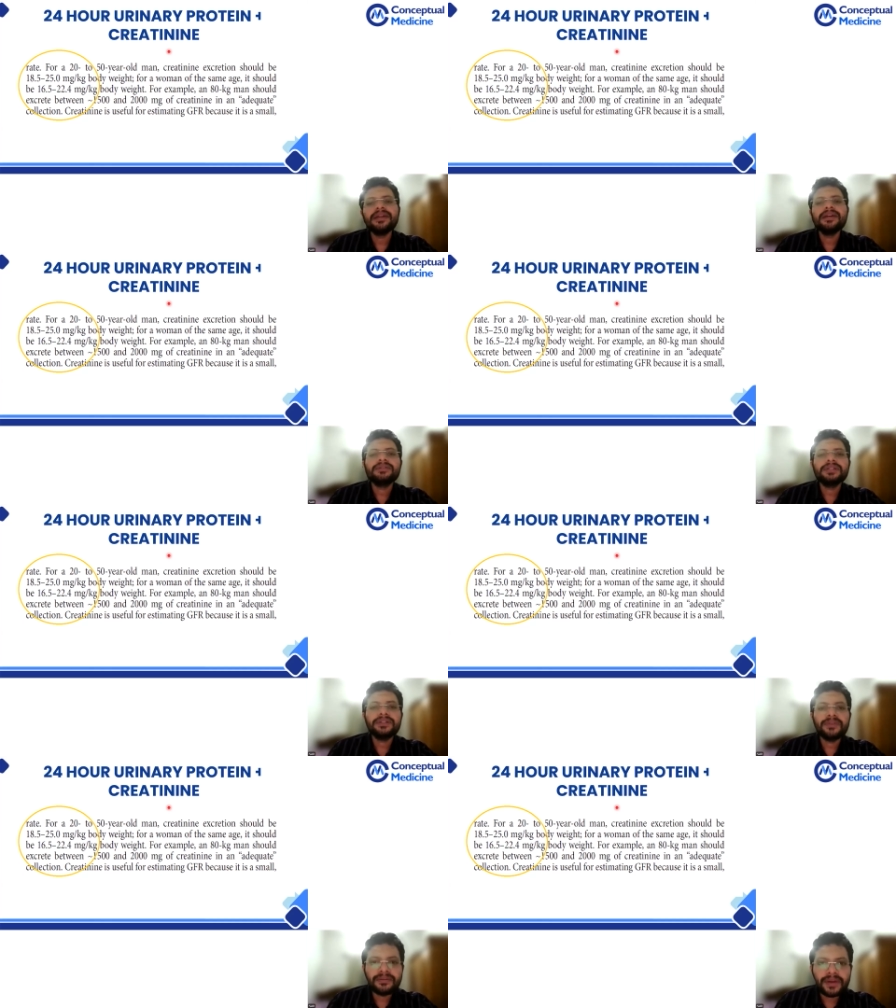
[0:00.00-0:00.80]
so that you
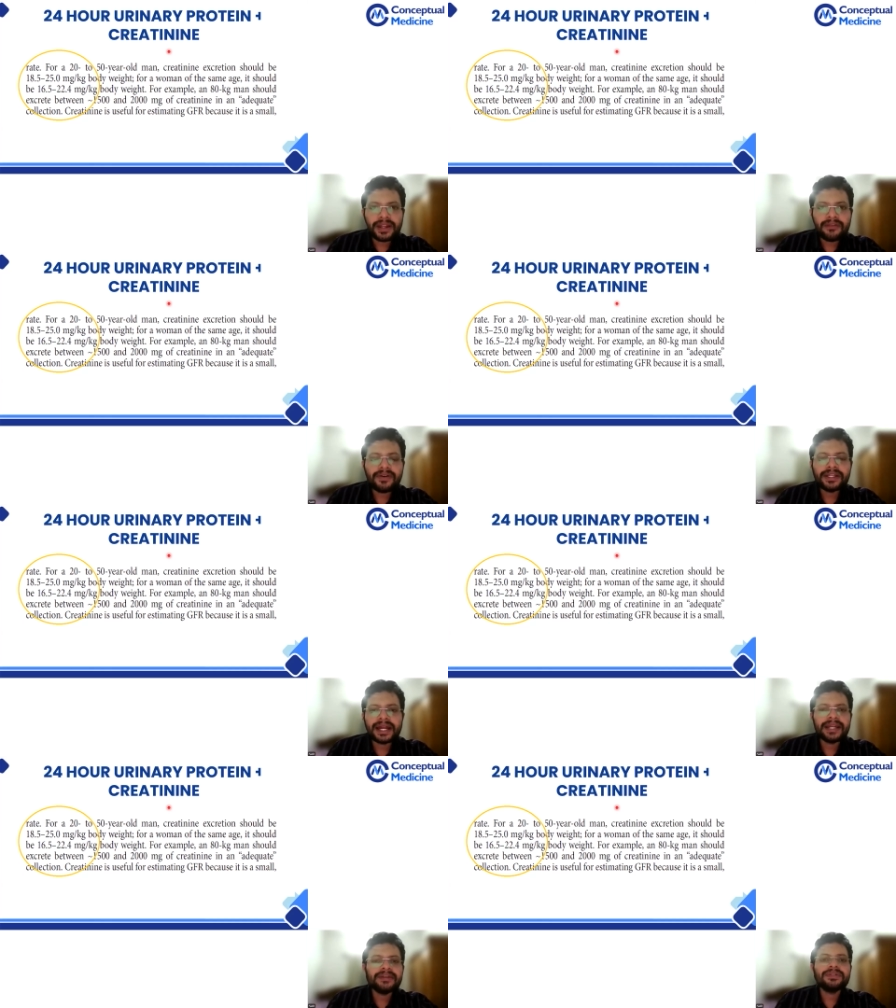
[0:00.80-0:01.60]
can verify the
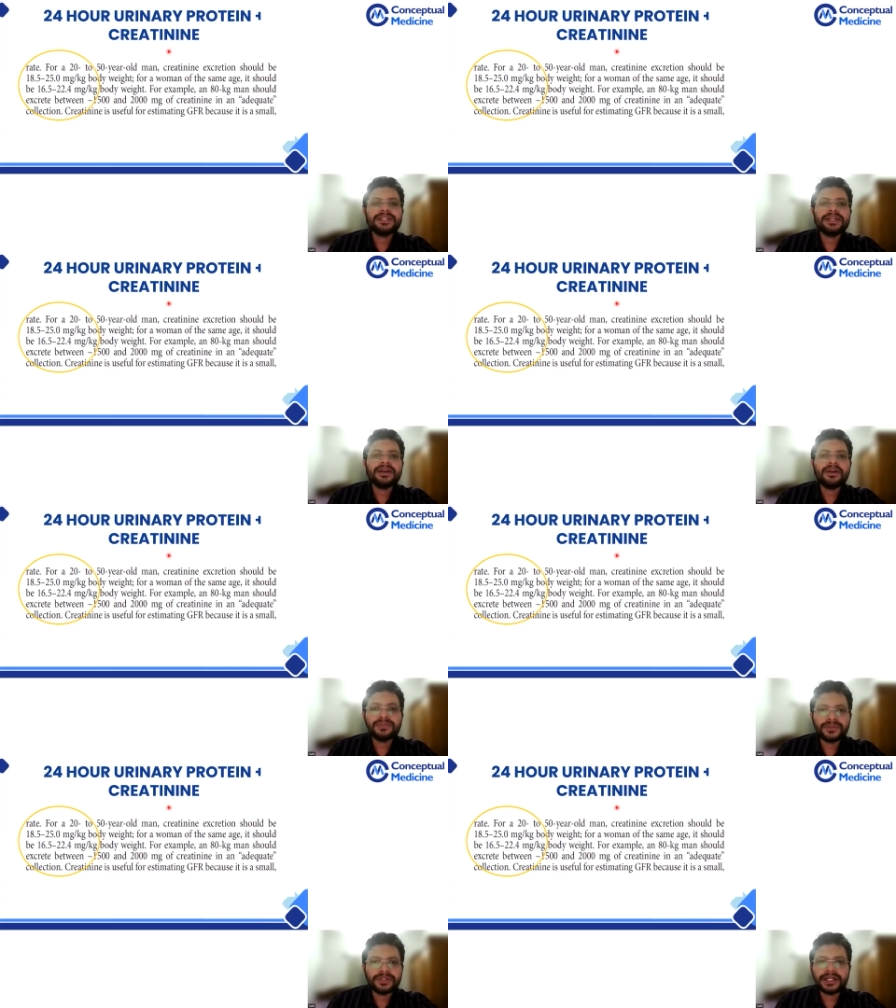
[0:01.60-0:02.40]
adequacy of the
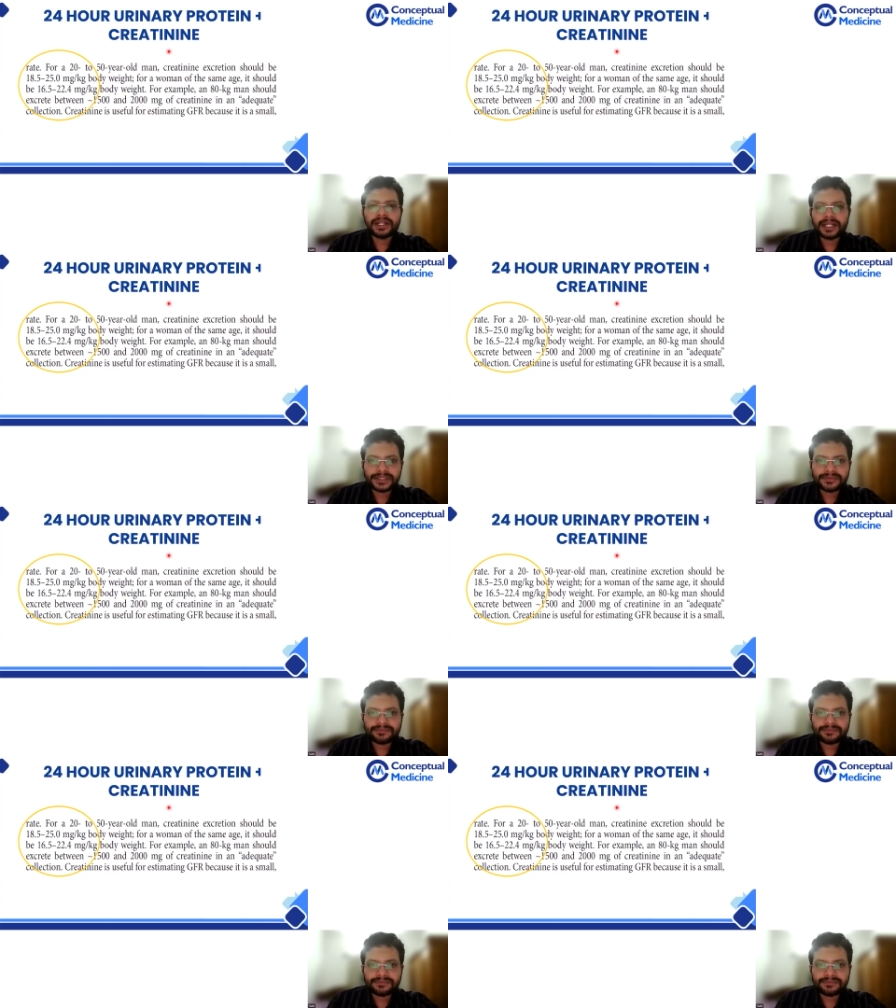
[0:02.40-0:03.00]
urine collection.